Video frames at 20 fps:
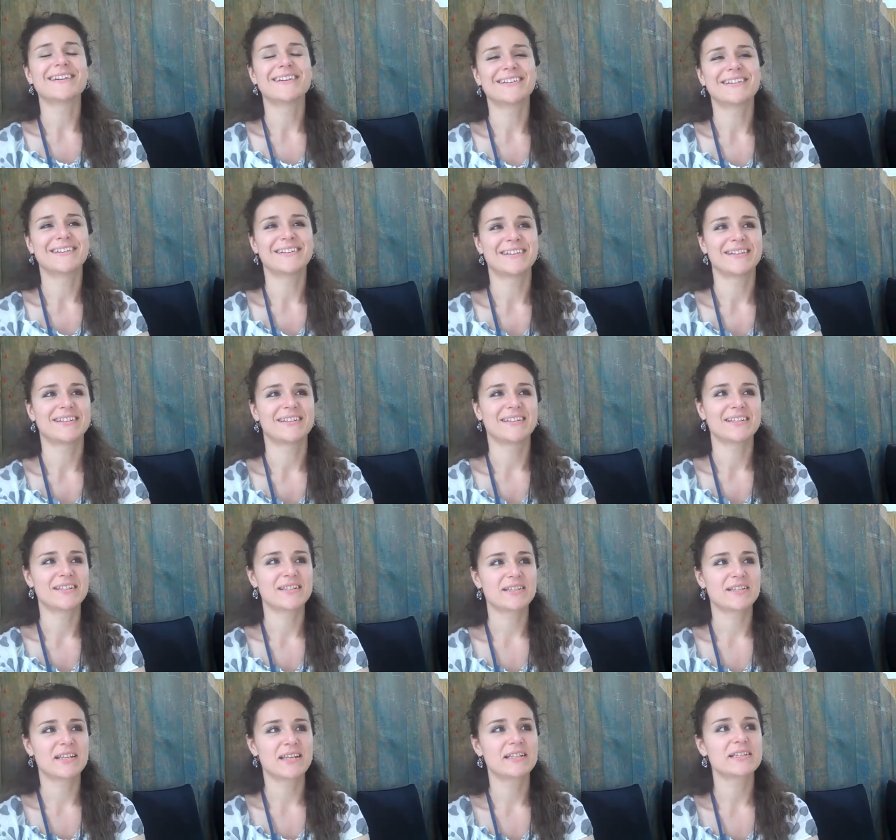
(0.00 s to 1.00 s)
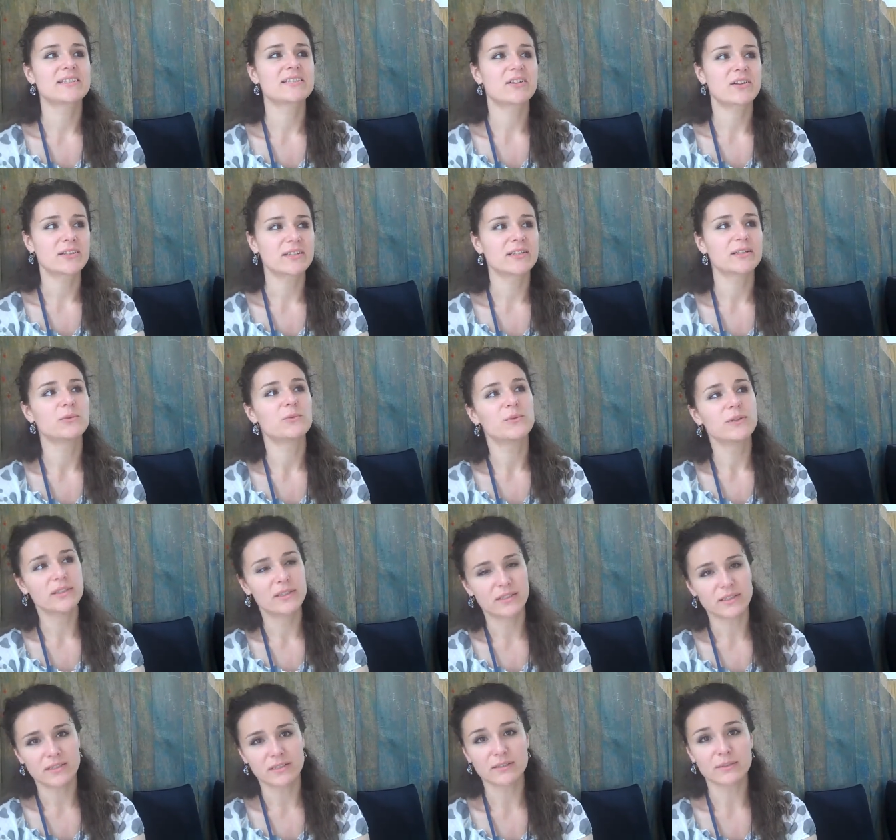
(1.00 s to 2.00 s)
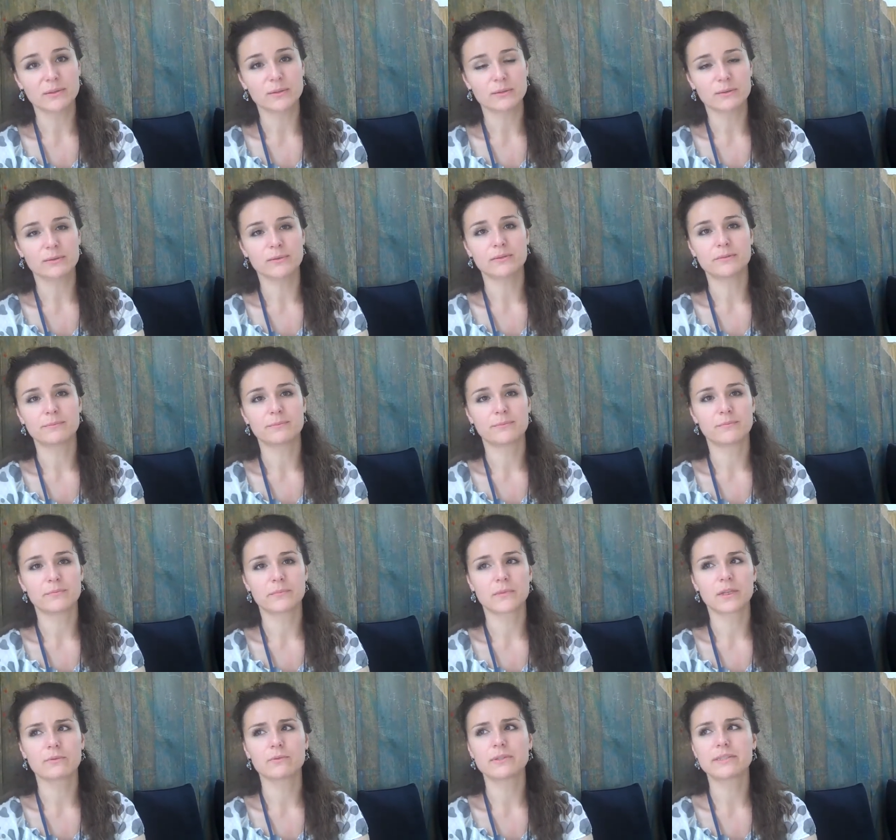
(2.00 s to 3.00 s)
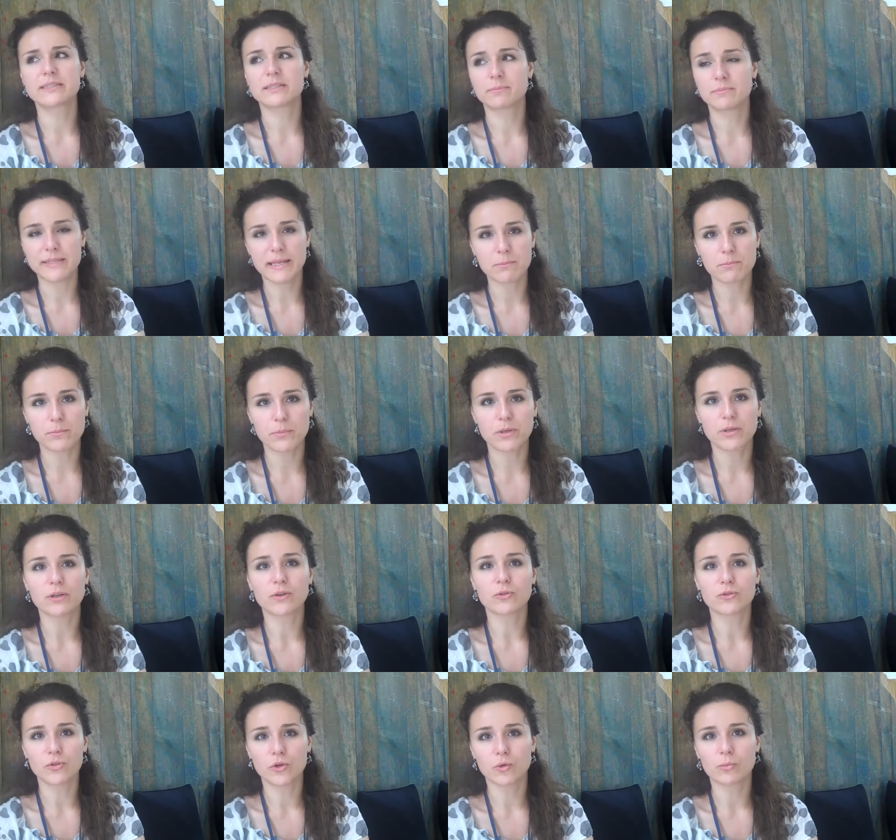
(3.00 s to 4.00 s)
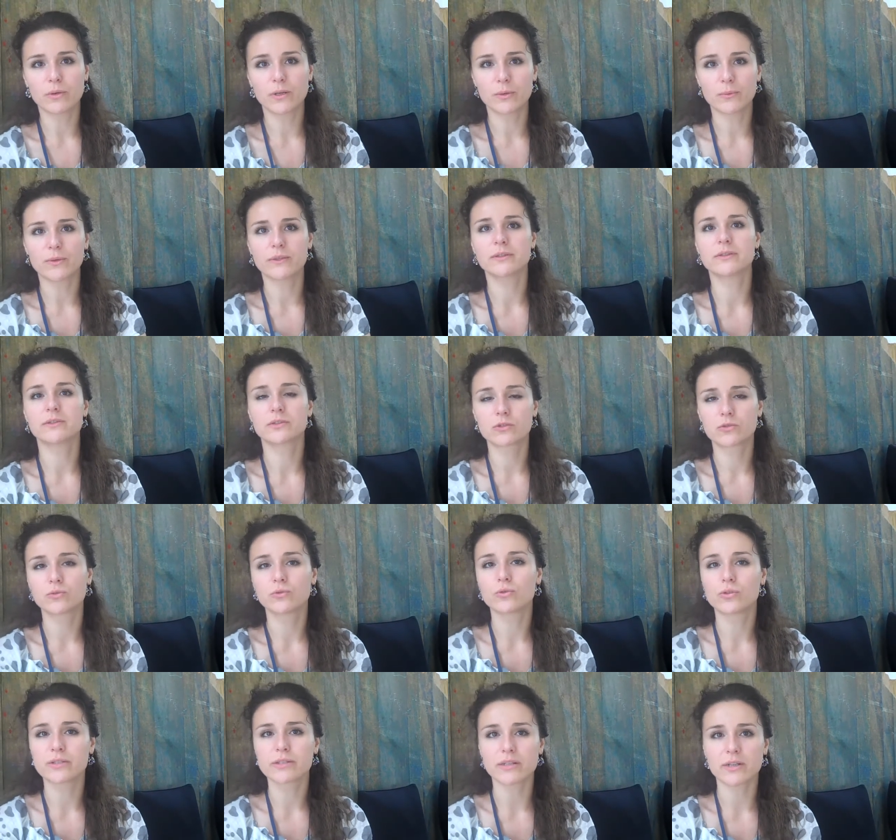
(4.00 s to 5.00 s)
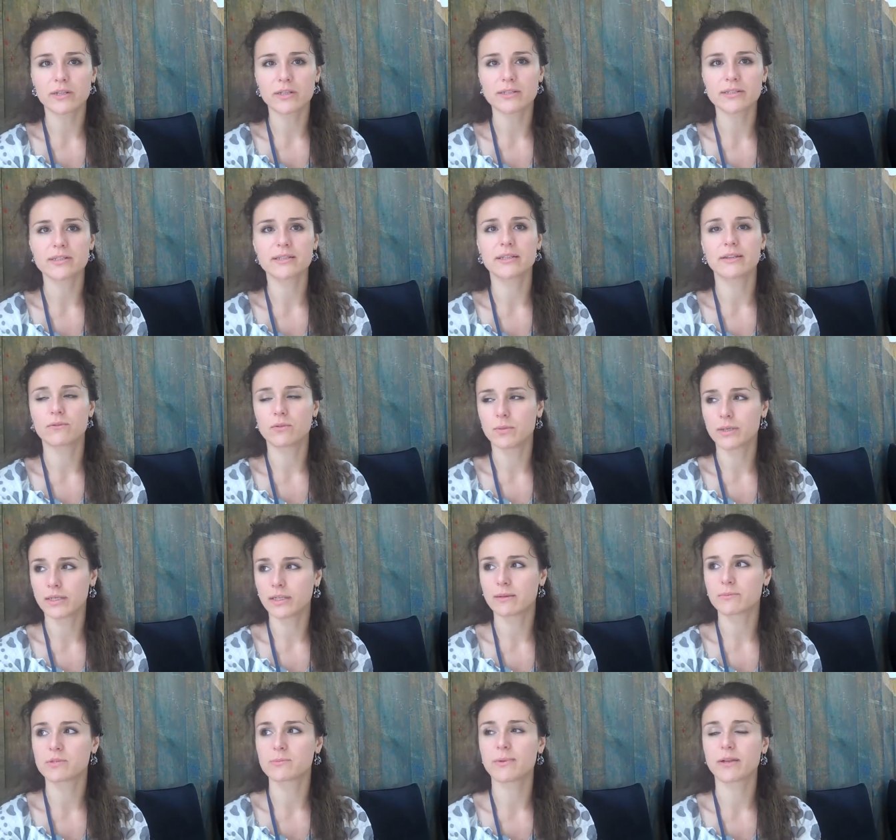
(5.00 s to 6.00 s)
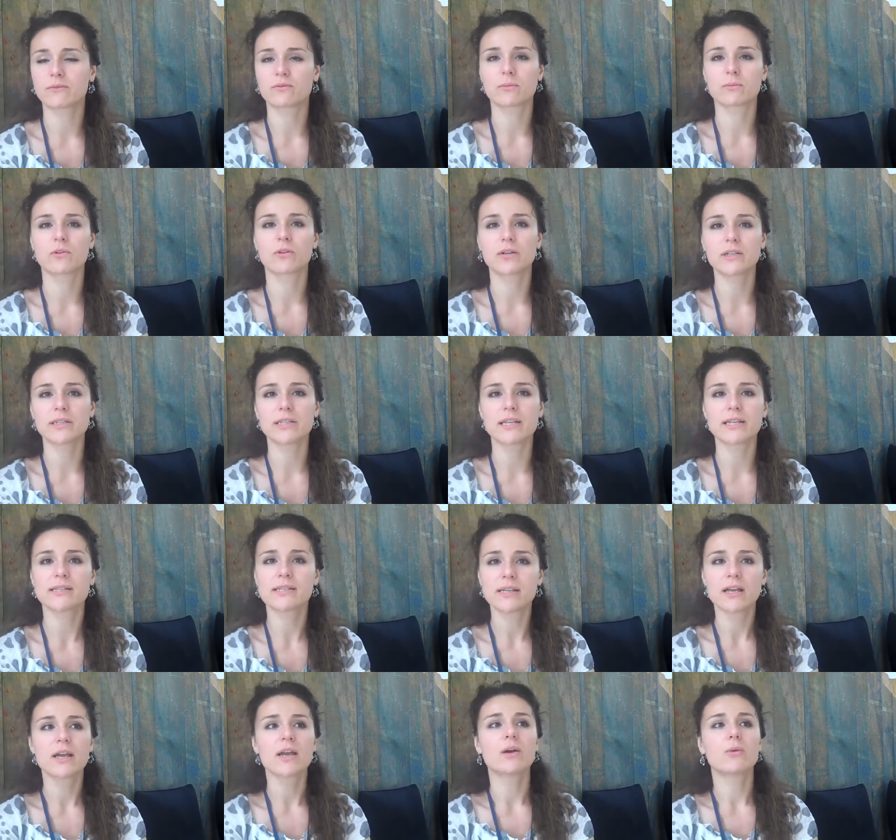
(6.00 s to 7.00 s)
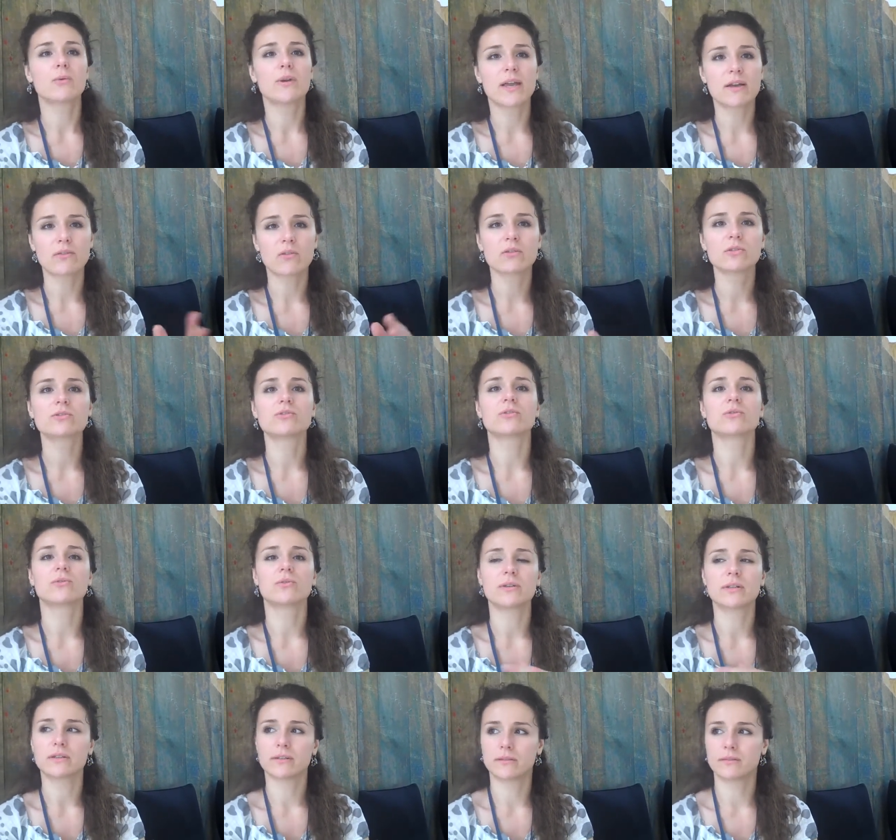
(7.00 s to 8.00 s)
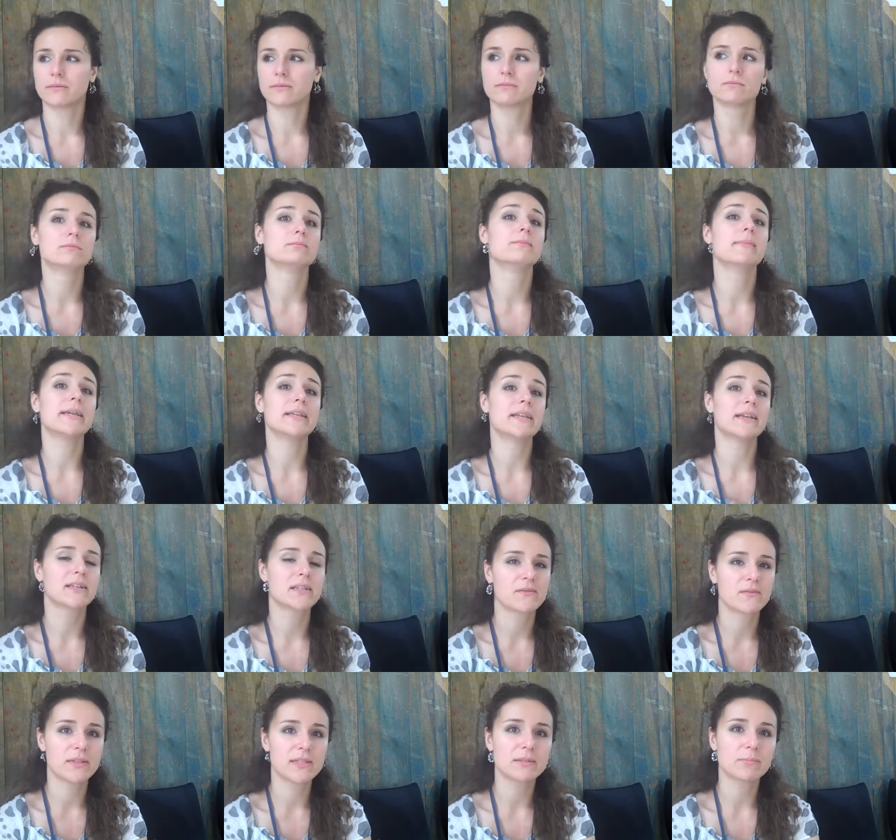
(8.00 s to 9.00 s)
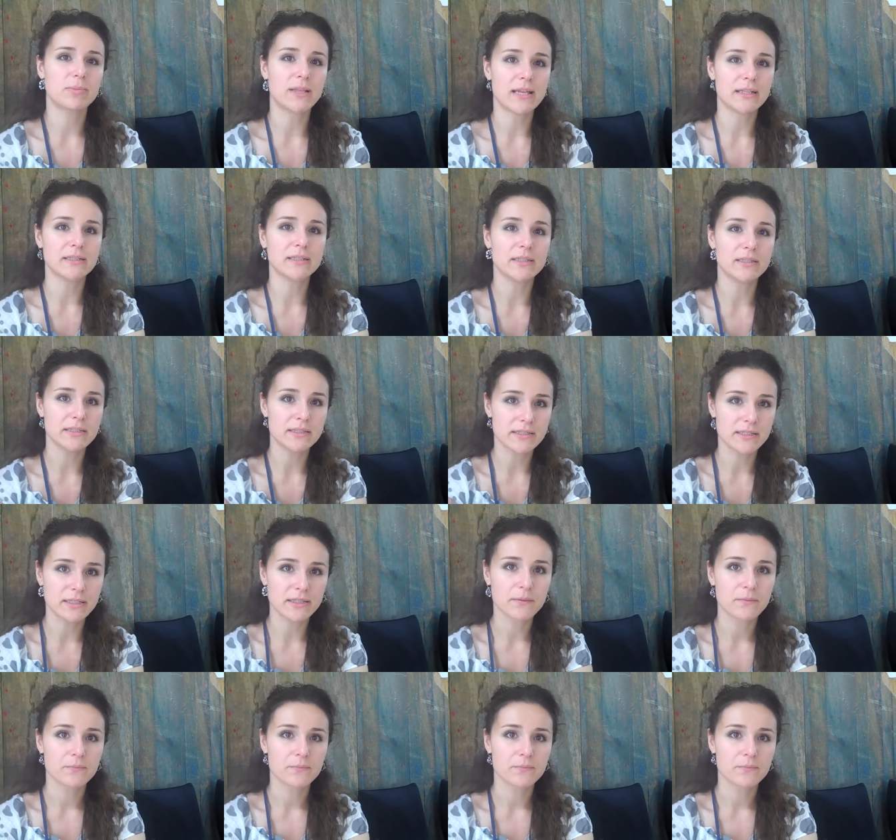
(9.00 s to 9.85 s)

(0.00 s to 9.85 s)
Uh, and starting with the um, with September, October, when school starts and everybody comes back from holidays, we have also uh, many activities planned in E C,